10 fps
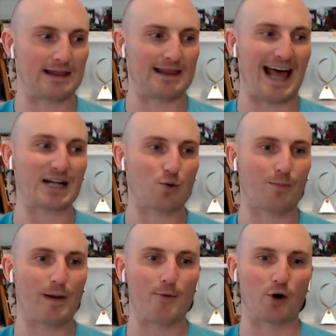That's where
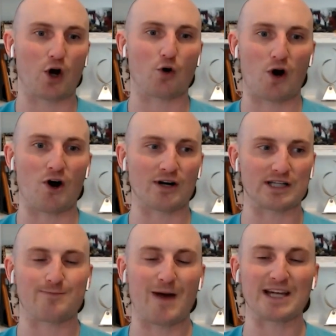people go wrong.
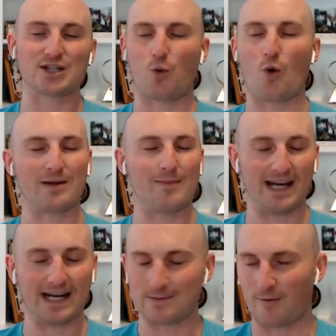Spend twenty
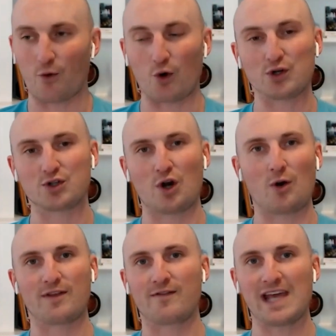minutes before you start
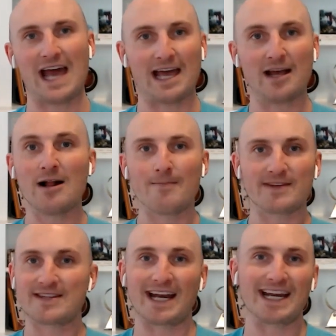with the V A
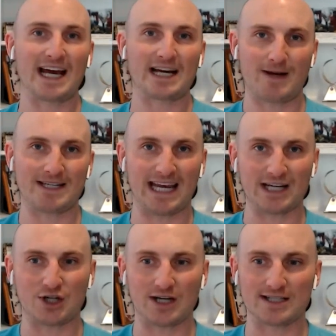setting
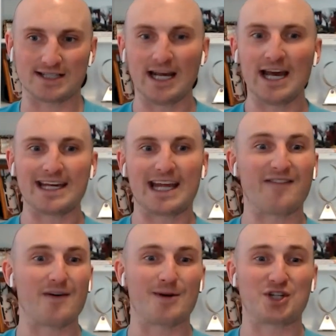expectations and give
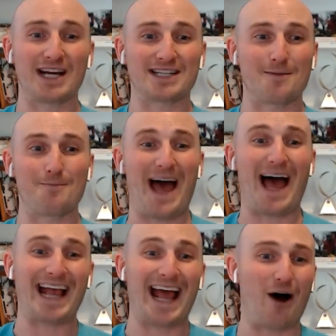them a chance to
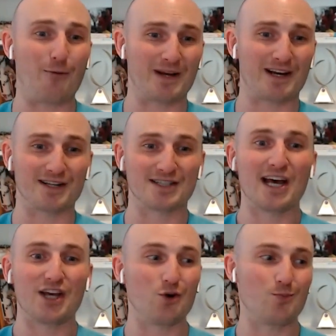back out, because
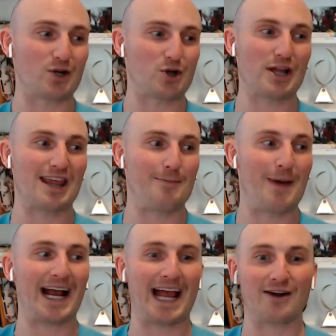you'd much rather they
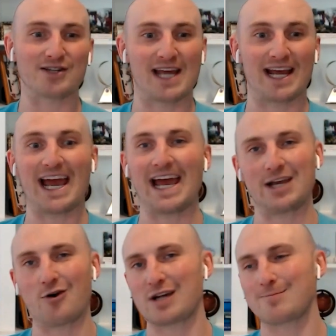back out saying, hey,
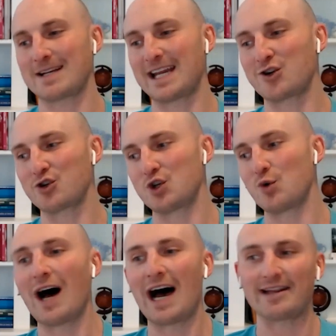your expectation is too
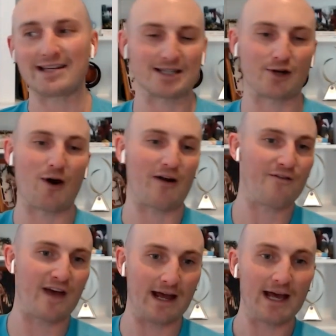high, this isn't the right
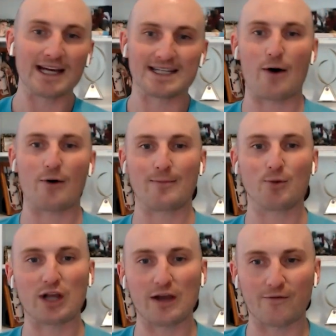fit, it's not what I'm
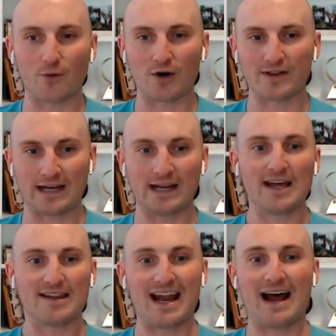looking for, than,
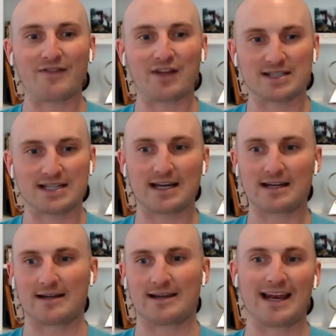than have this,
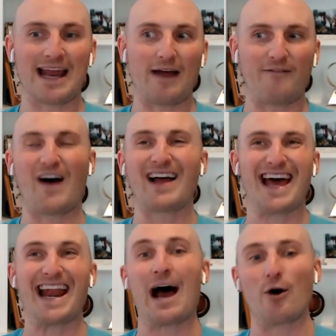then find
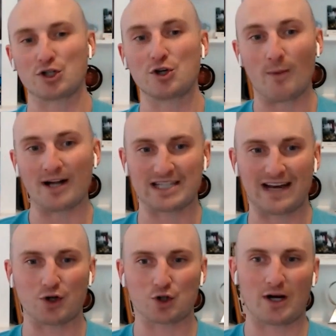that out two months
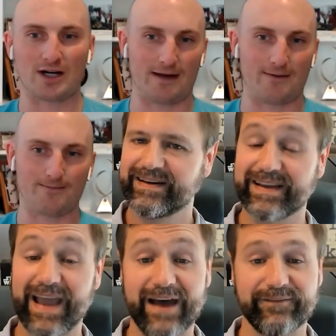after training them.
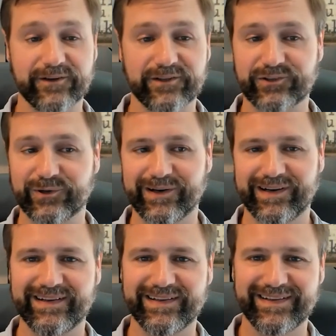Yeah, for sure.
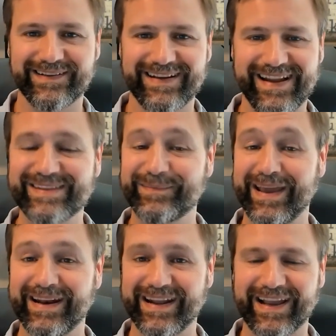And in the
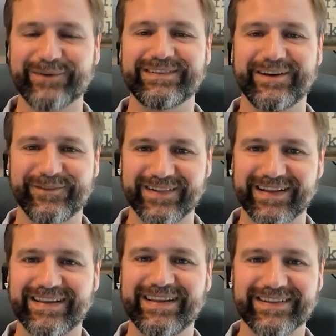beginning, I was
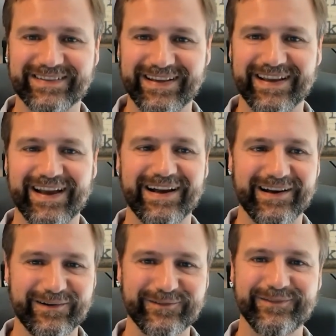definitely guilty
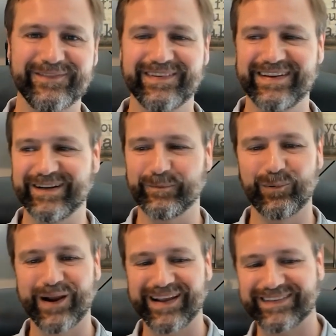of, you know,
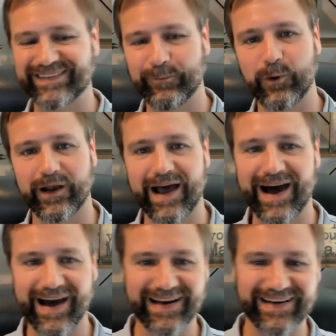bringing someone
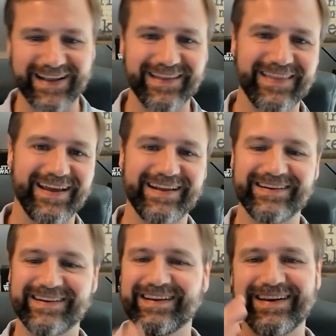on and
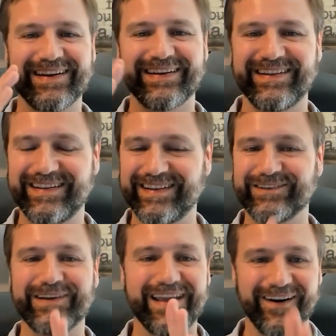then
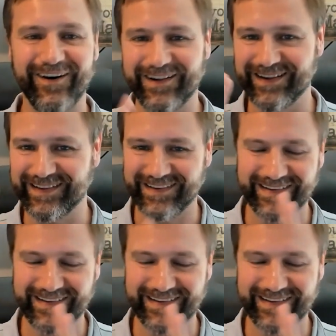you get all